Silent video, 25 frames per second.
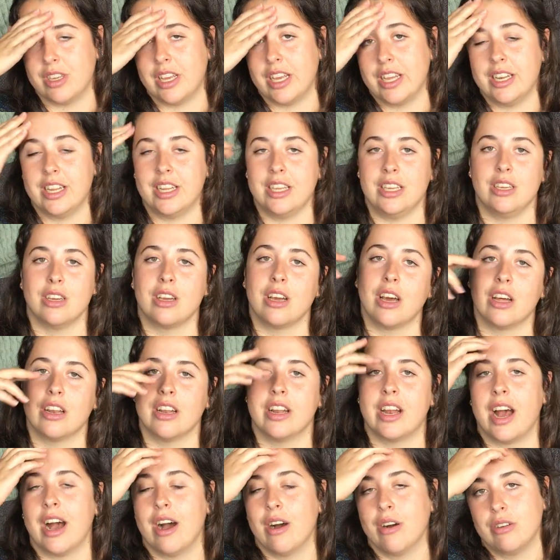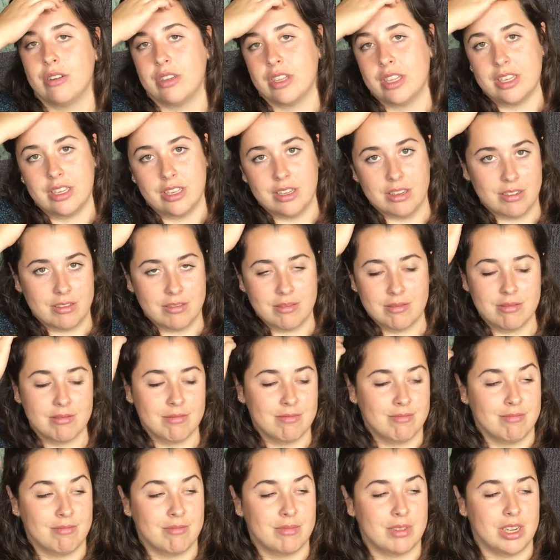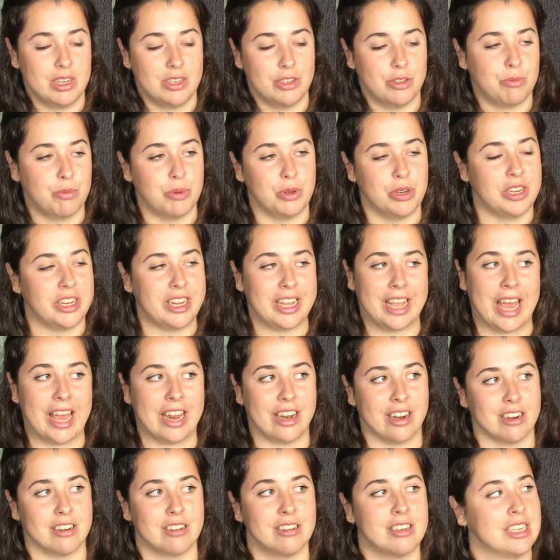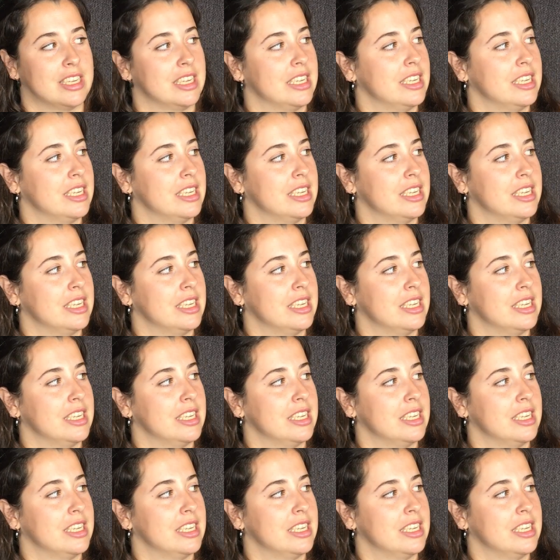and then you cut it out and just put it together.